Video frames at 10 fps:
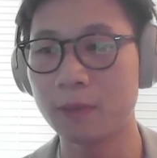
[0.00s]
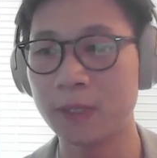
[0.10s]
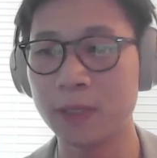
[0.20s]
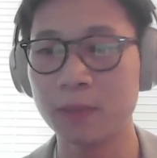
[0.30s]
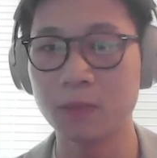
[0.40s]

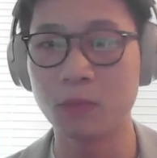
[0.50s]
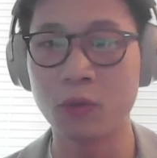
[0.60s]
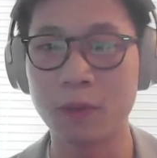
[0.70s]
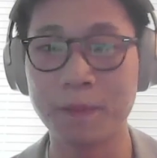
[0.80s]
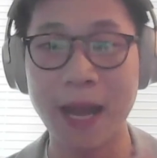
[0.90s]
maybe
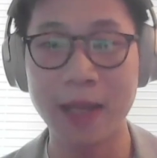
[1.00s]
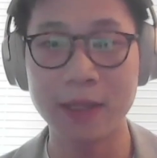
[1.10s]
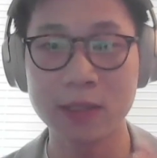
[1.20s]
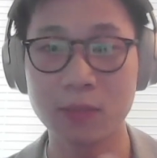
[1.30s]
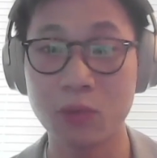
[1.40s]
more
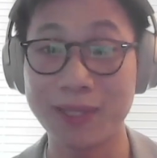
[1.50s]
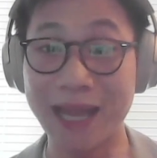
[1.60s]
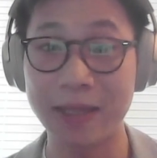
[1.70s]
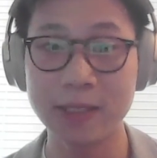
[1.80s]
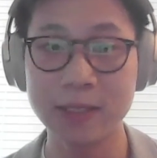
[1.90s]
patents,
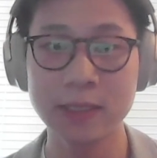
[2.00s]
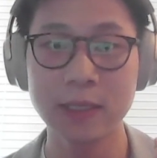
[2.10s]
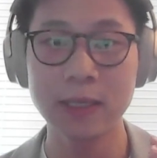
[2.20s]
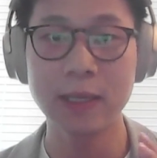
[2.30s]
more talents.